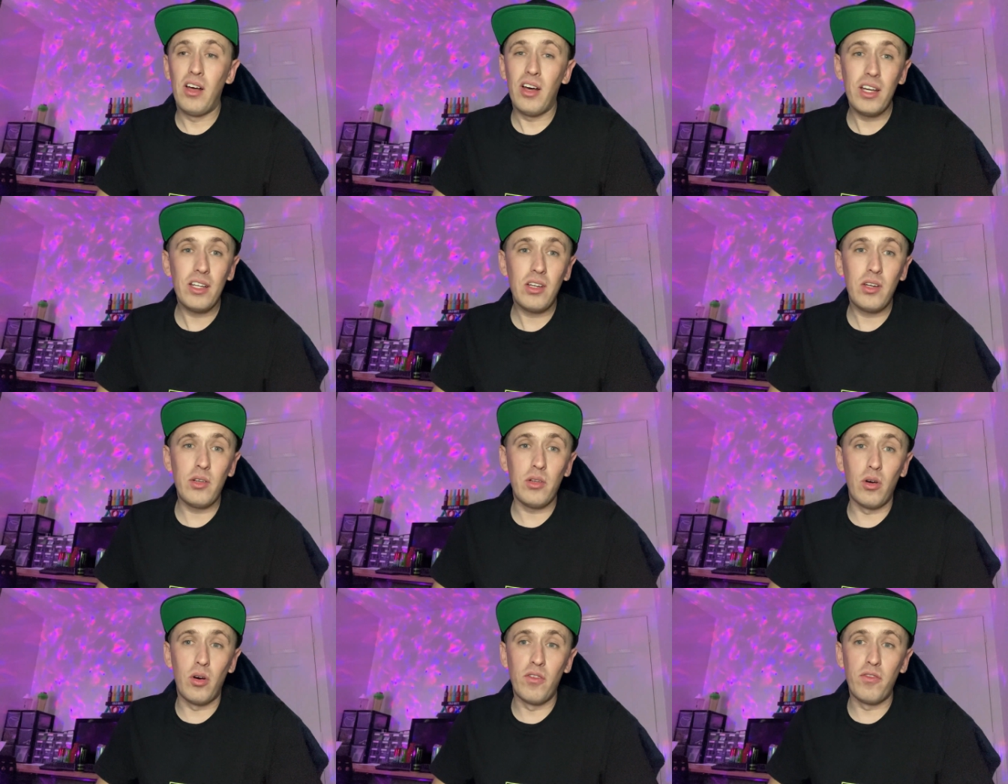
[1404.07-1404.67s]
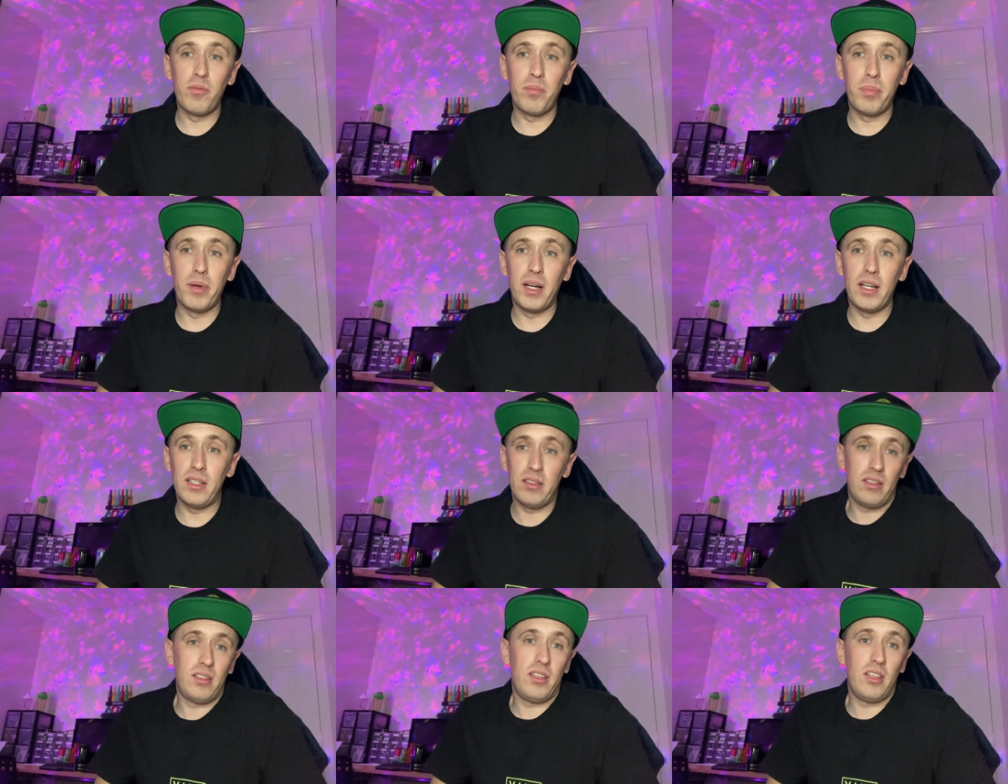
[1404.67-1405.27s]
I could have,
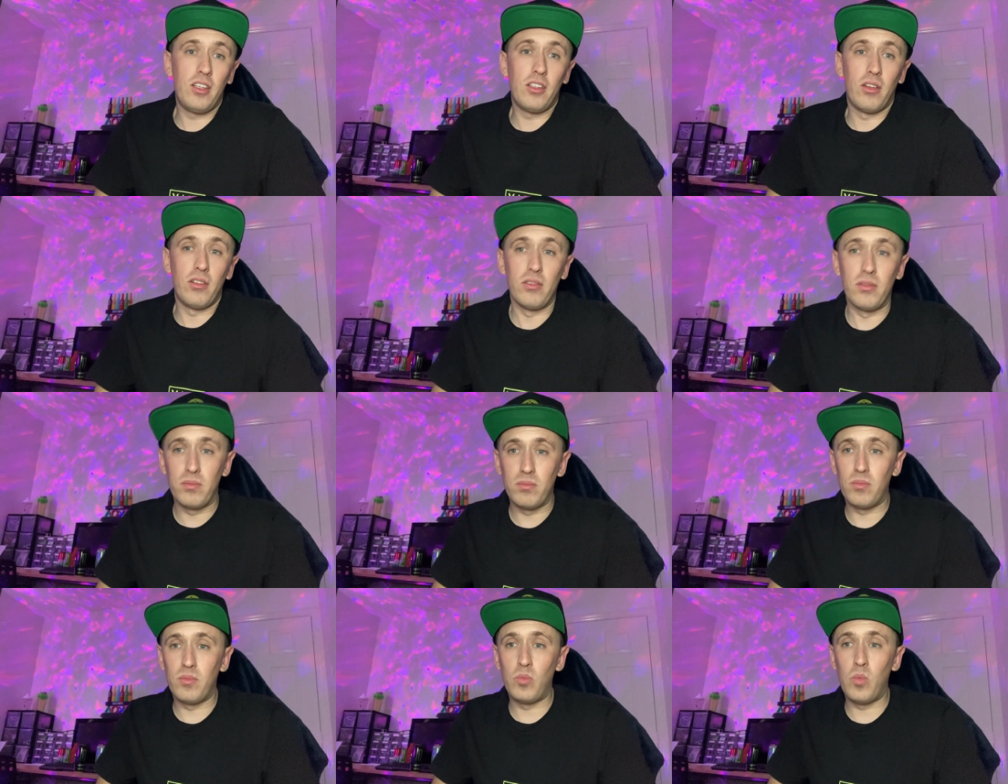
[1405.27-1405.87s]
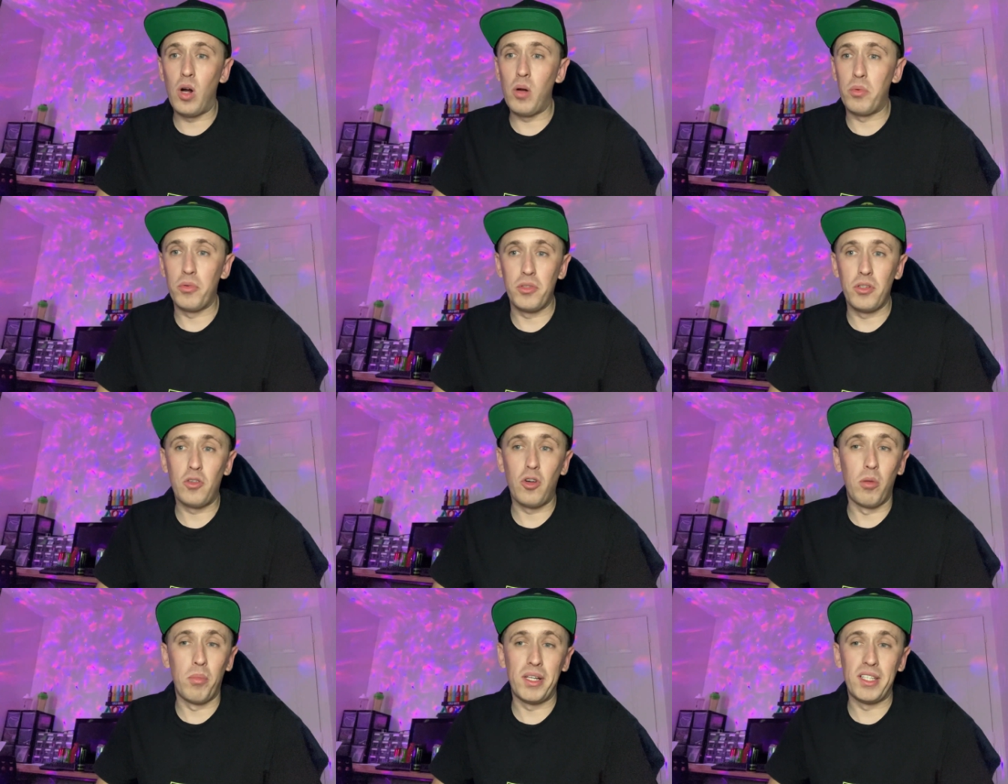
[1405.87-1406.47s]
but you know, why wouldn't
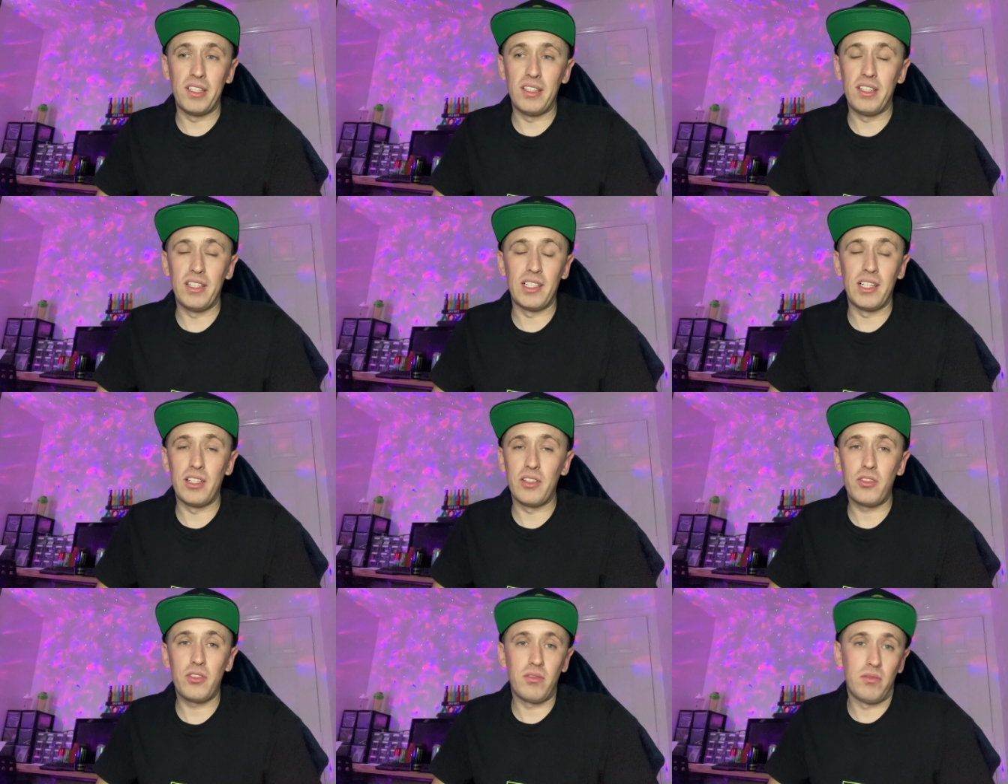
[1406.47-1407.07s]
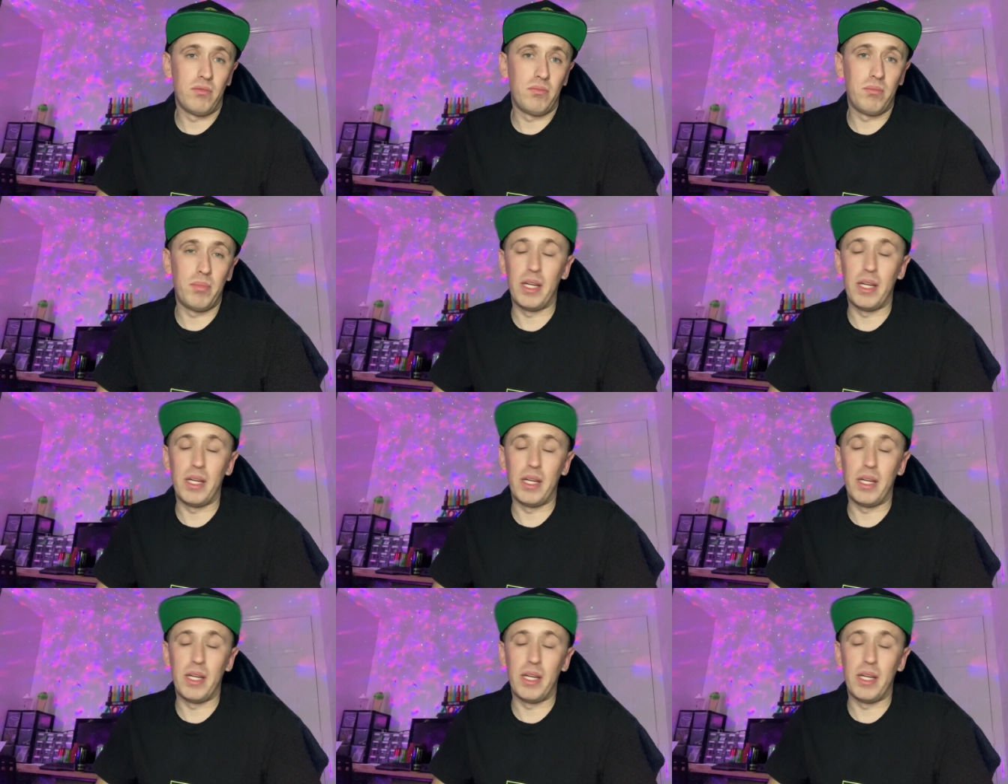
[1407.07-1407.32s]
you comment in English?